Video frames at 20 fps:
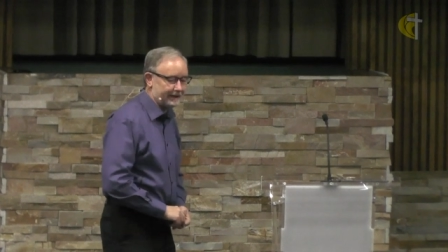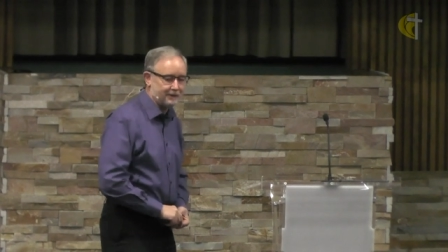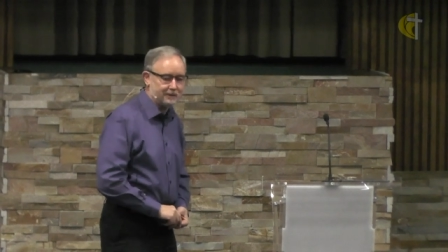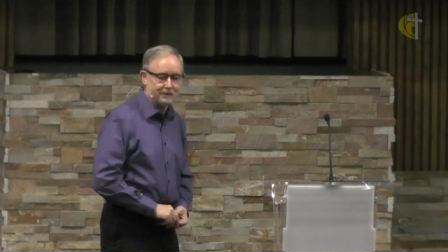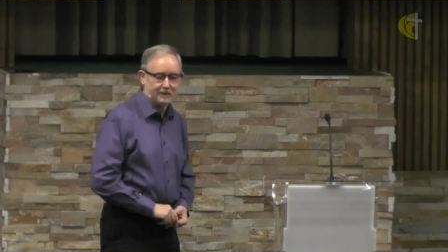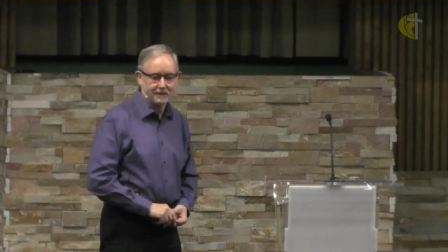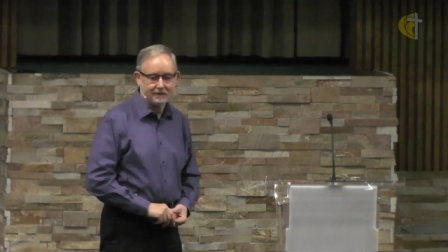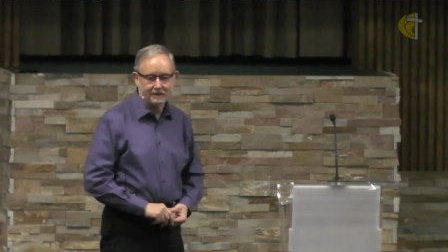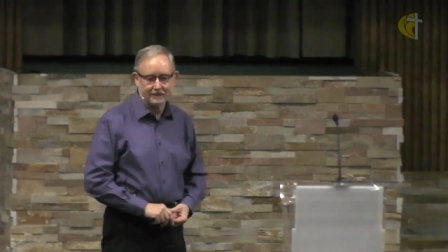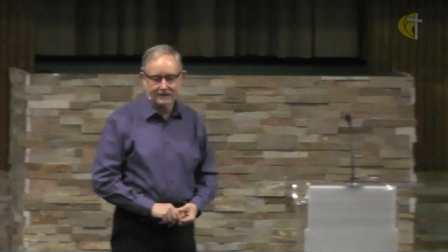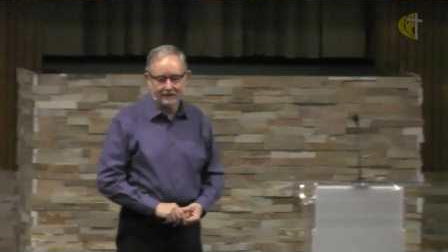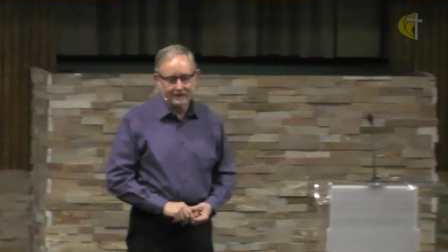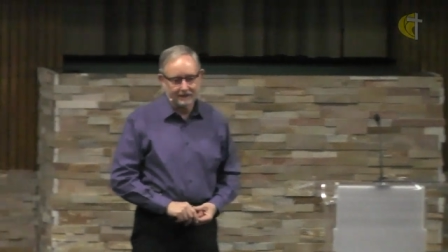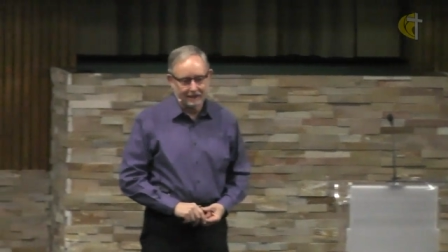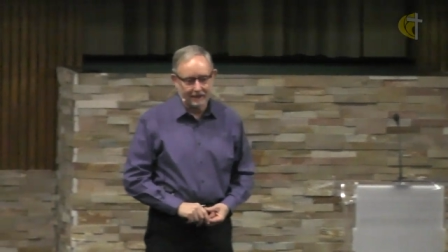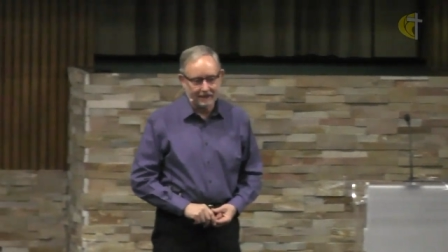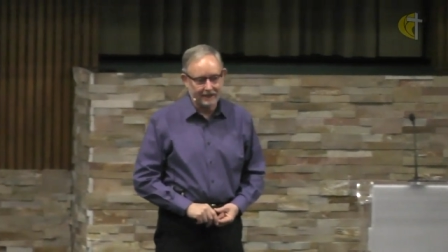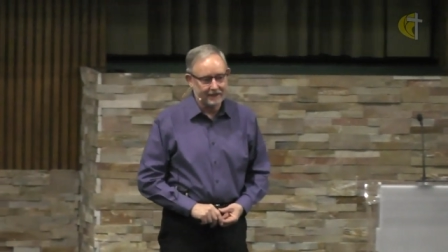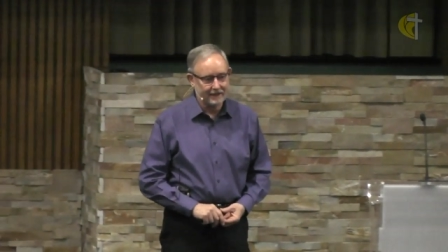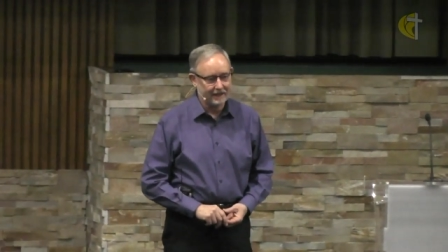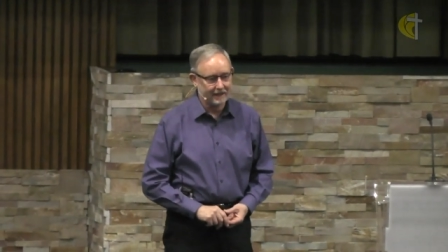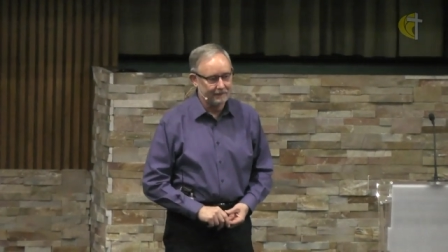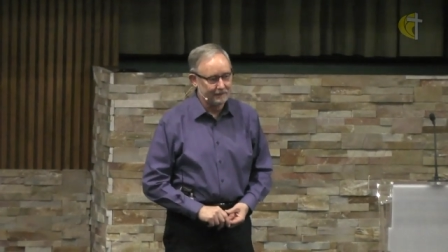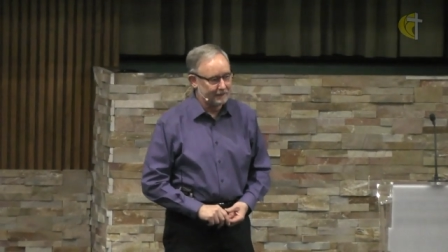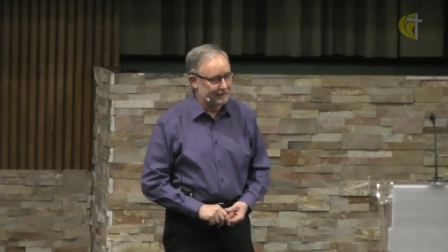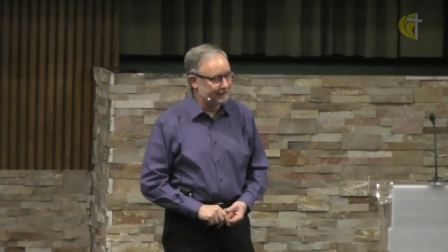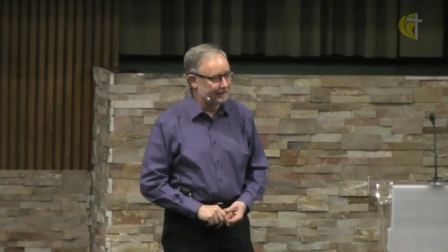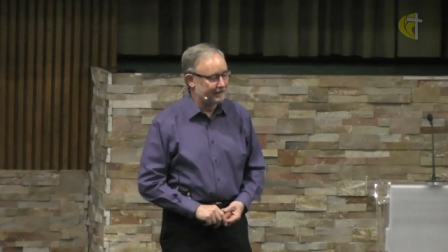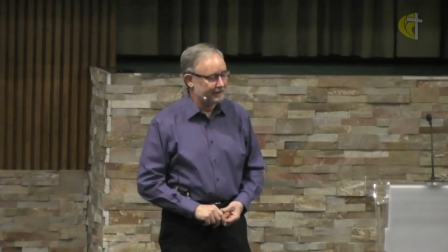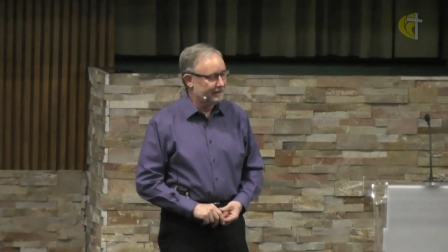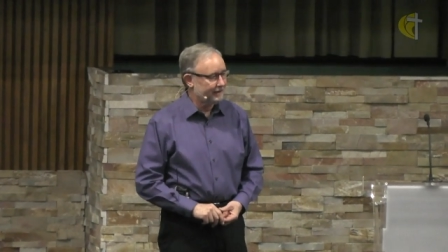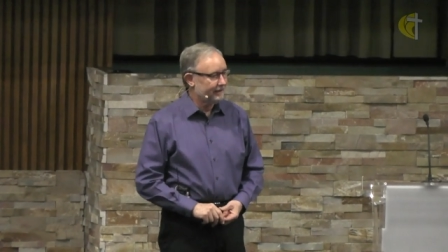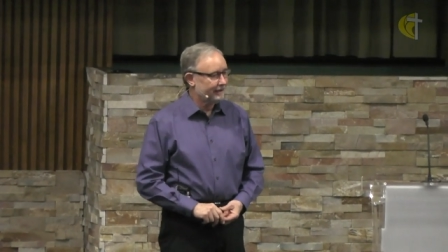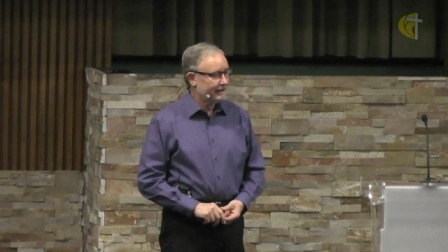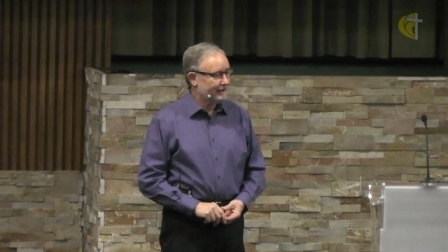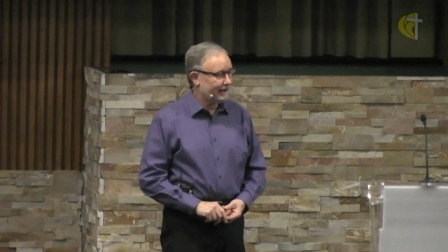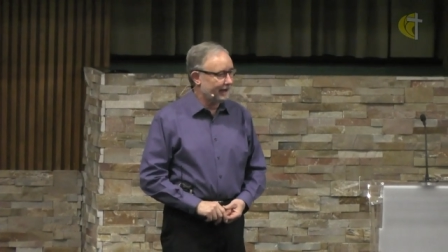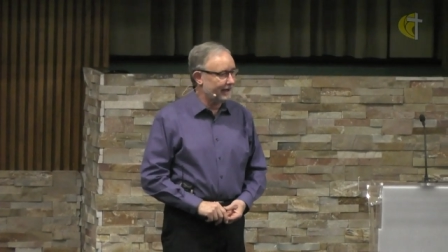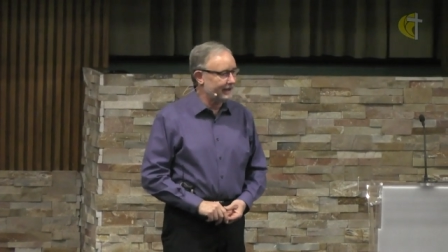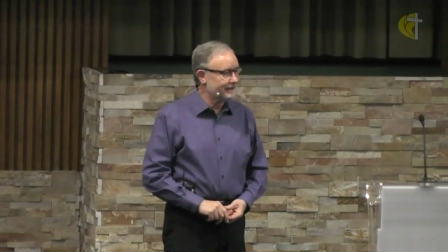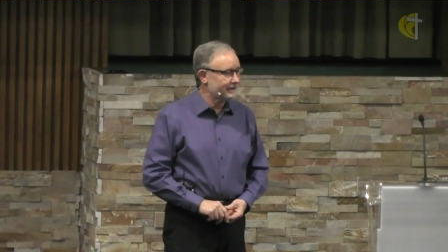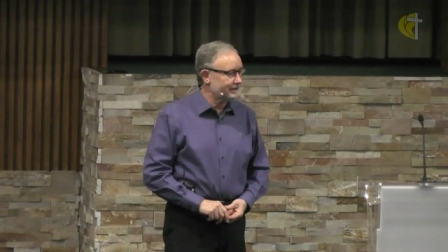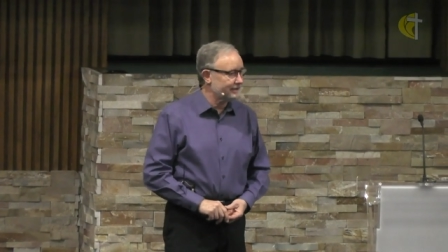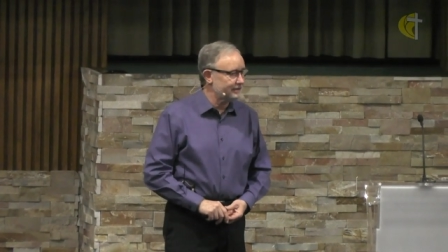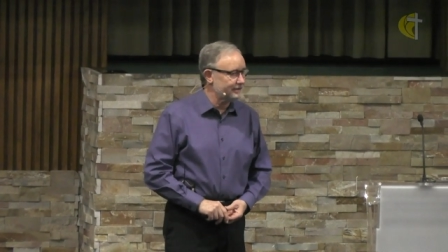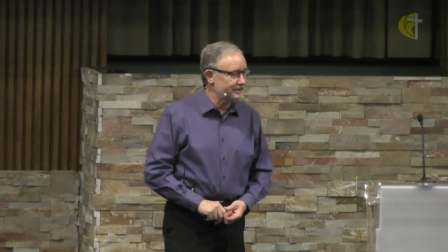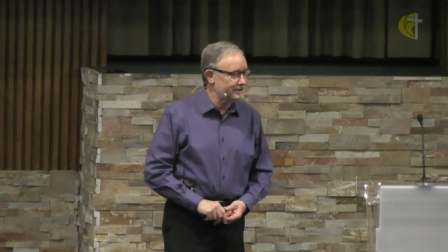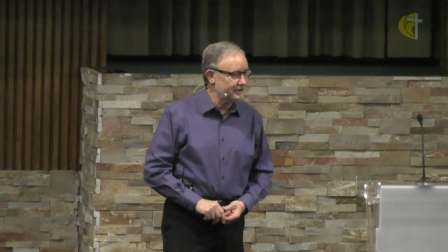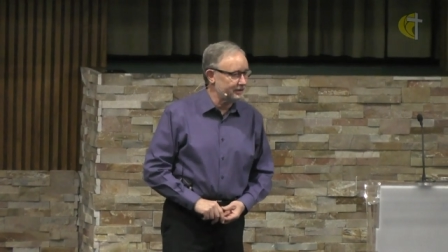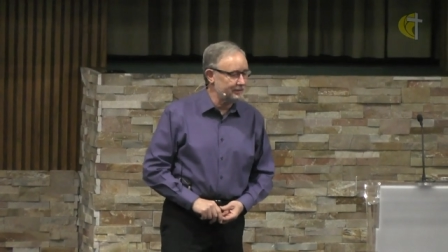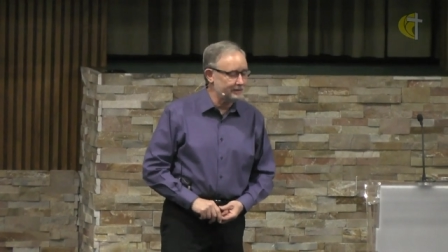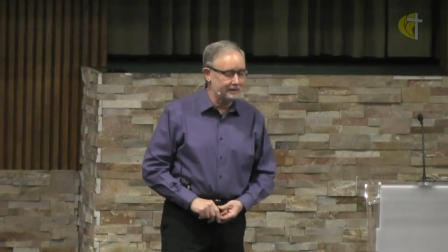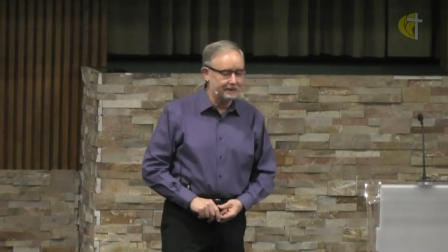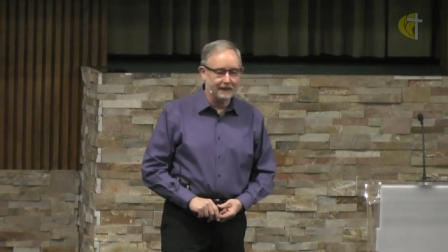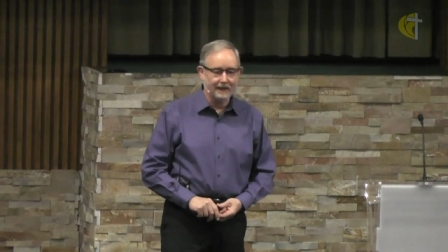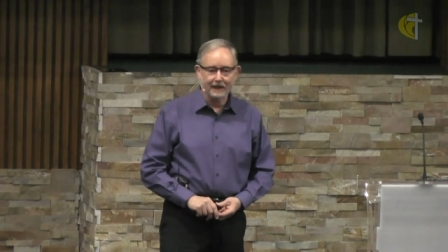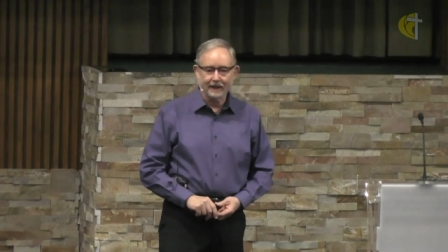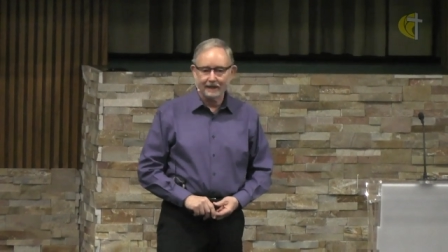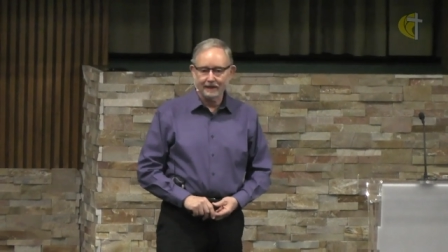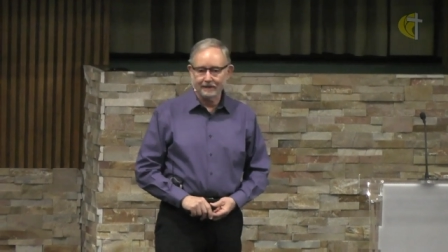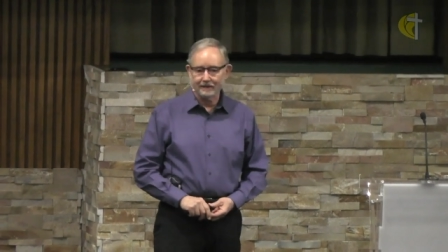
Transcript: Who do you think I am that I could do that?